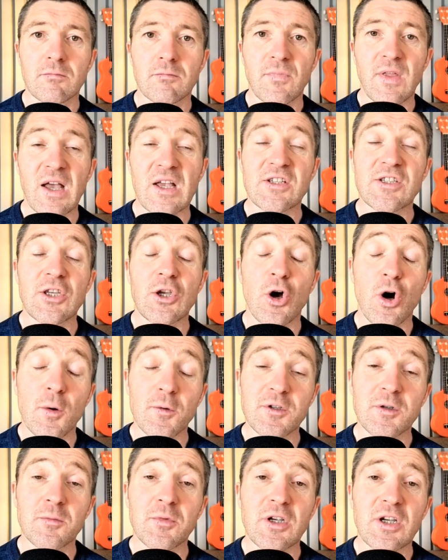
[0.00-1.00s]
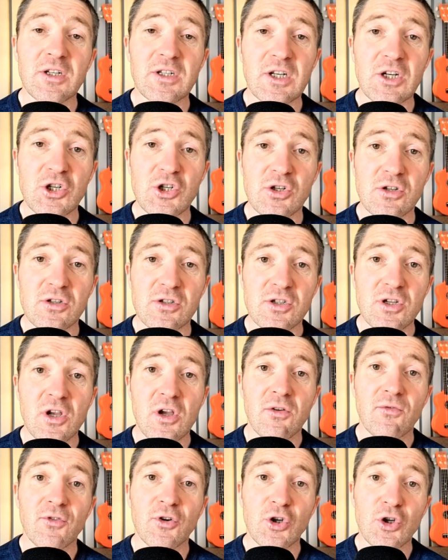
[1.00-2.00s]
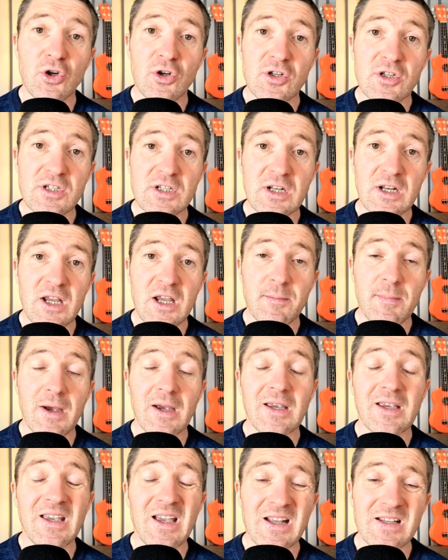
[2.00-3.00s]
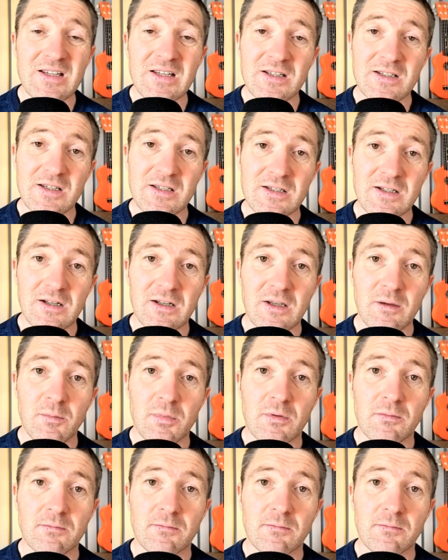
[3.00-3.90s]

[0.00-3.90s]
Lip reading: that is the optimum conditions for good sleep and getting to sleep.